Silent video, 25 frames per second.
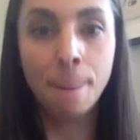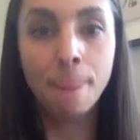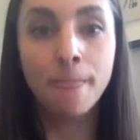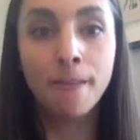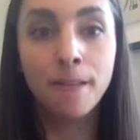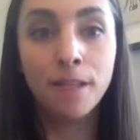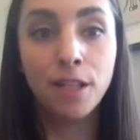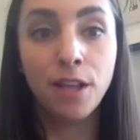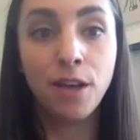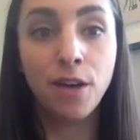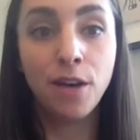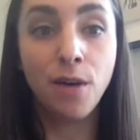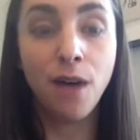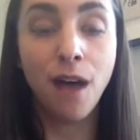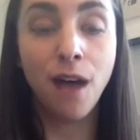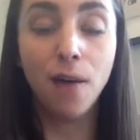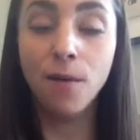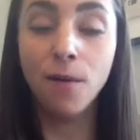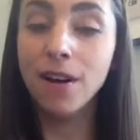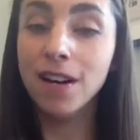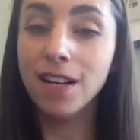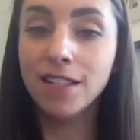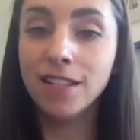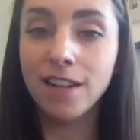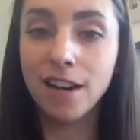So I
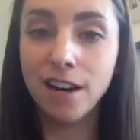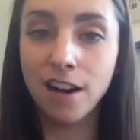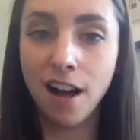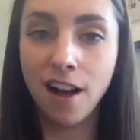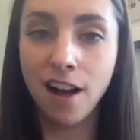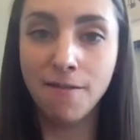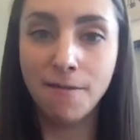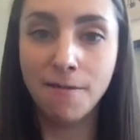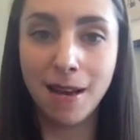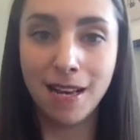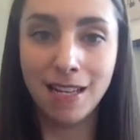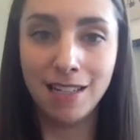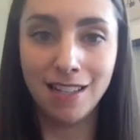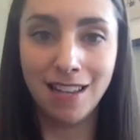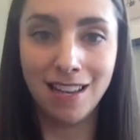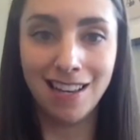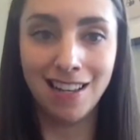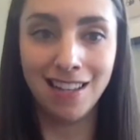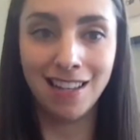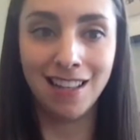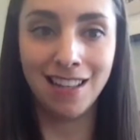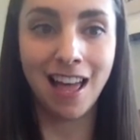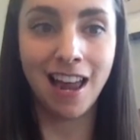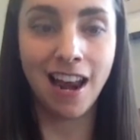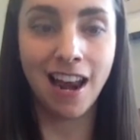want to start off by
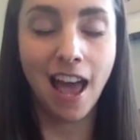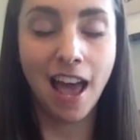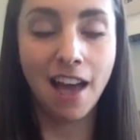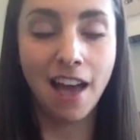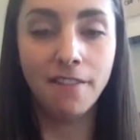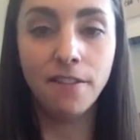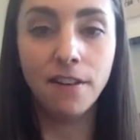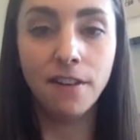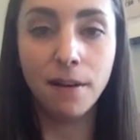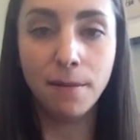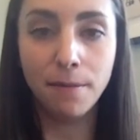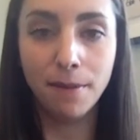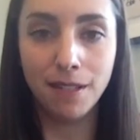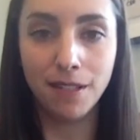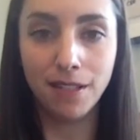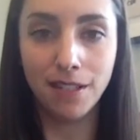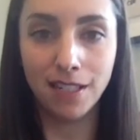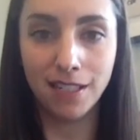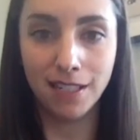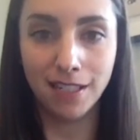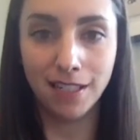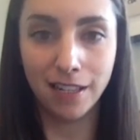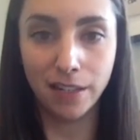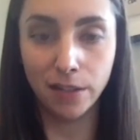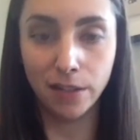saying that every
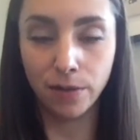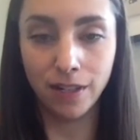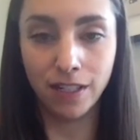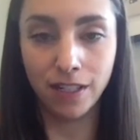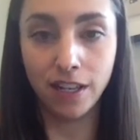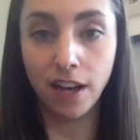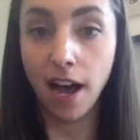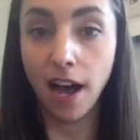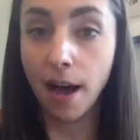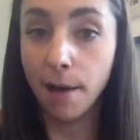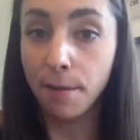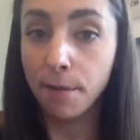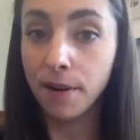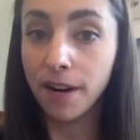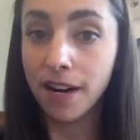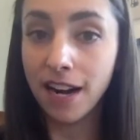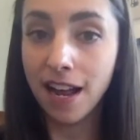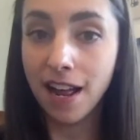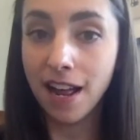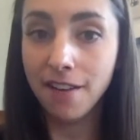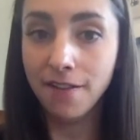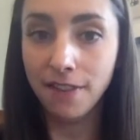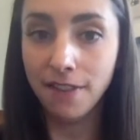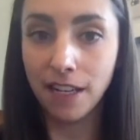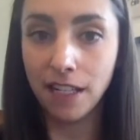business that's going to operate
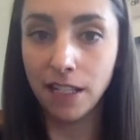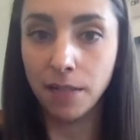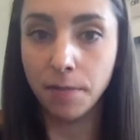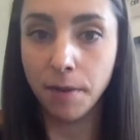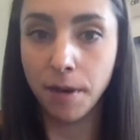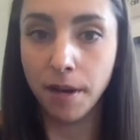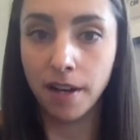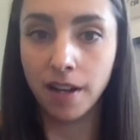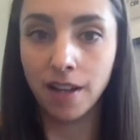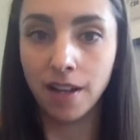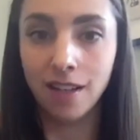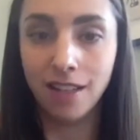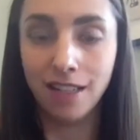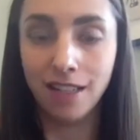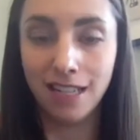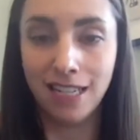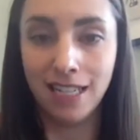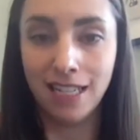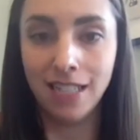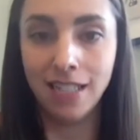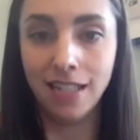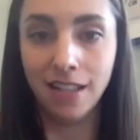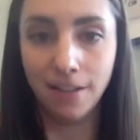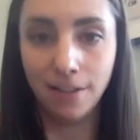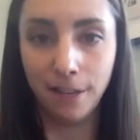on Facebook
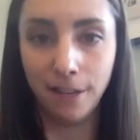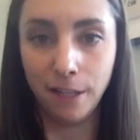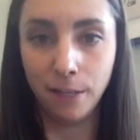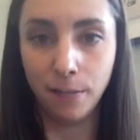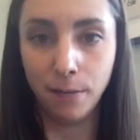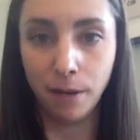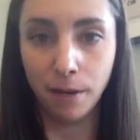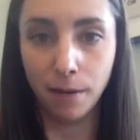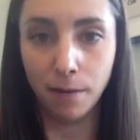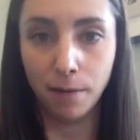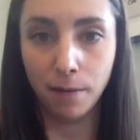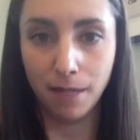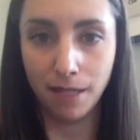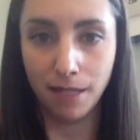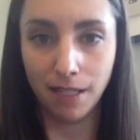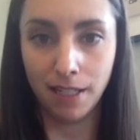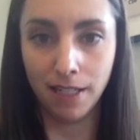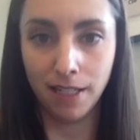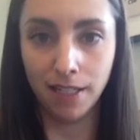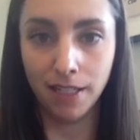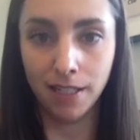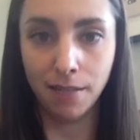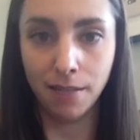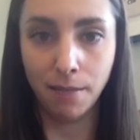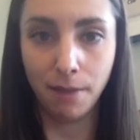needs a Facebook
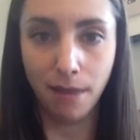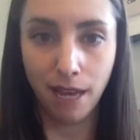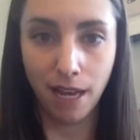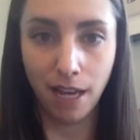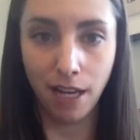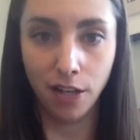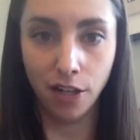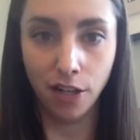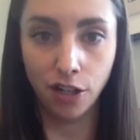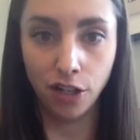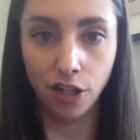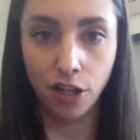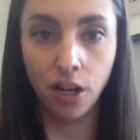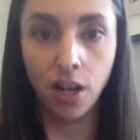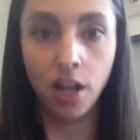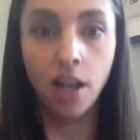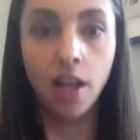business page.